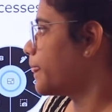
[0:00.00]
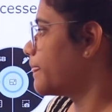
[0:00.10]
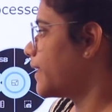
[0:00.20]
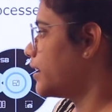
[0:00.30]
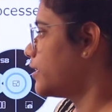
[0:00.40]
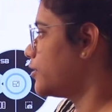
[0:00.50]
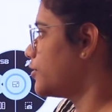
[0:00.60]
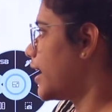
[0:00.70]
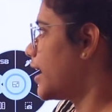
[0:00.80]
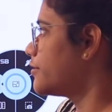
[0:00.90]
Then
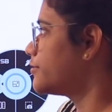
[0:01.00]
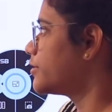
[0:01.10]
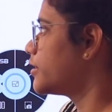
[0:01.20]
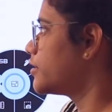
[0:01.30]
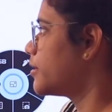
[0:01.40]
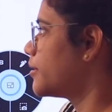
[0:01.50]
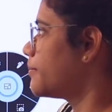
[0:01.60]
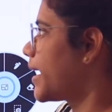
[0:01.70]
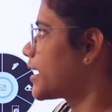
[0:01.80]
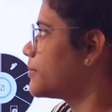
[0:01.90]
you have
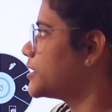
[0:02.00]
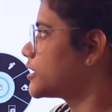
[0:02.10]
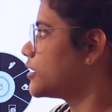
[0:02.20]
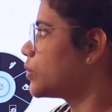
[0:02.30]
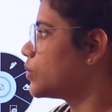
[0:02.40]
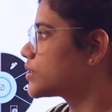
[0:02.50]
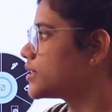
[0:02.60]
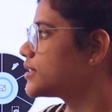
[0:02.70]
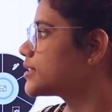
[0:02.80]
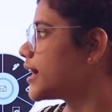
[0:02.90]
paramedical
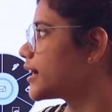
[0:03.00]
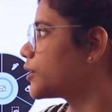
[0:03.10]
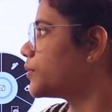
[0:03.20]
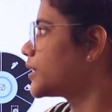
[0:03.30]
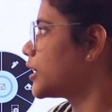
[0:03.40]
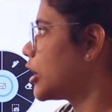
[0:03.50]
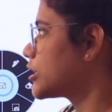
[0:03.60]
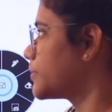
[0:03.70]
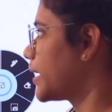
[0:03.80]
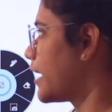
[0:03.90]
courses starting with
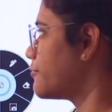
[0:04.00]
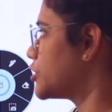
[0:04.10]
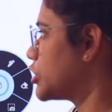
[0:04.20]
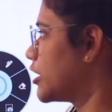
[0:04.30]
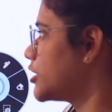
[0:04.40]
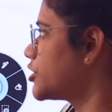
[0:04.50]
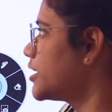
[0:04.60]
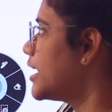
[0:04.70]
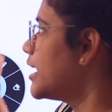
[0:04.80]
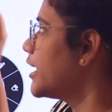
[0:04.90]
anatomy and
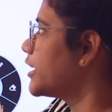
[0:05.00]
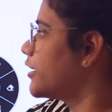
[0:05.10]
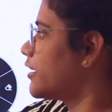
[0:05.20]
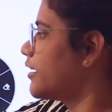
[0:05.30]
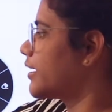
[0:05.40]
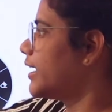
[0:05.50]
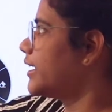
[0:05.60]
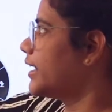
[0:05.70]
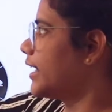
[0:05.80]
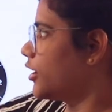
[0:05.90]
physiology. Here again
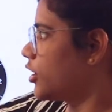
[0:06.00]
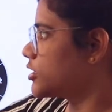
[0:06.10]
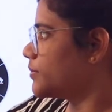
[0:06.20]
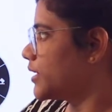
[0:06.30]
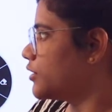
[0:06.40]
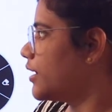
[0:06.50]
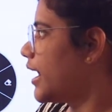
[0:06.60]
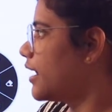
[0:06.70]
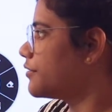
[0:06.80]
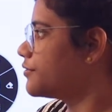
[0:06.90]
in anatomy you
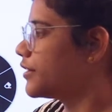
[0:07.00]
have